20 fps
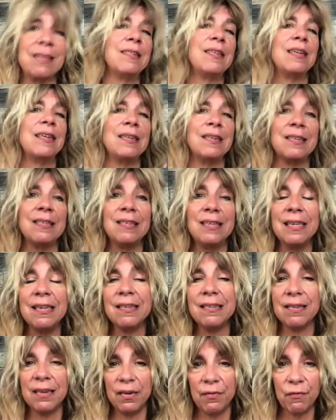and
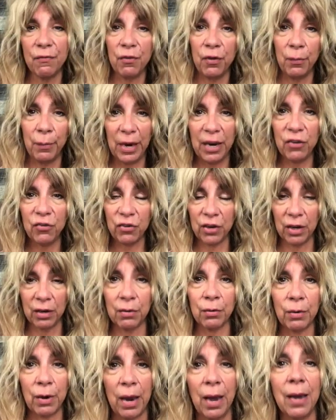disease and inflammation,
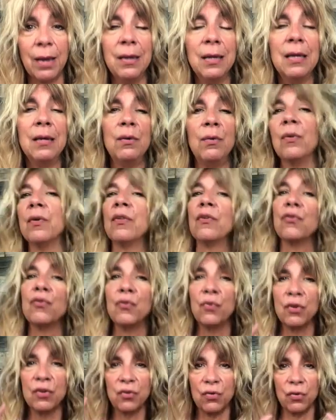okay, where those
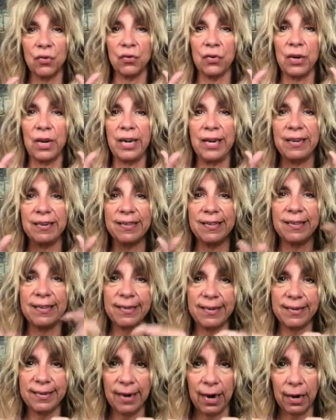crystals are getting
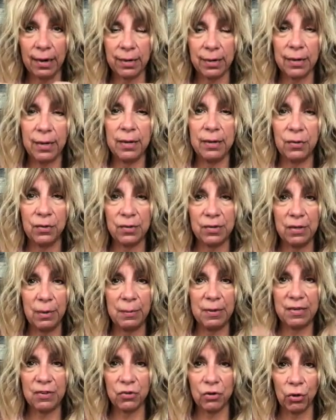stuck in those
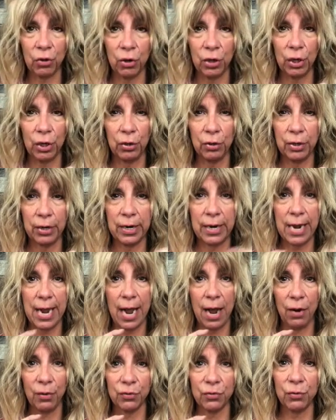semicircular
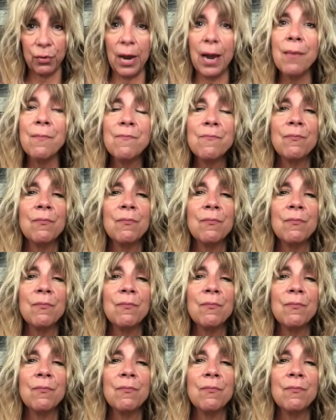canals, okay?